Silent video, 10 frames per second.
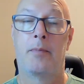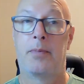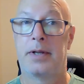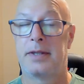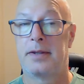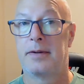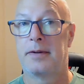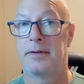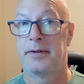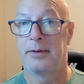But
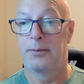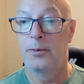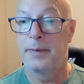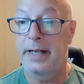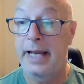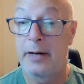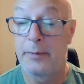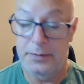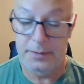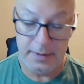the ruminant
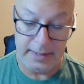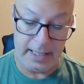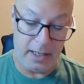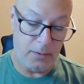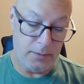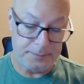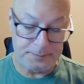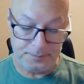animals, the cow,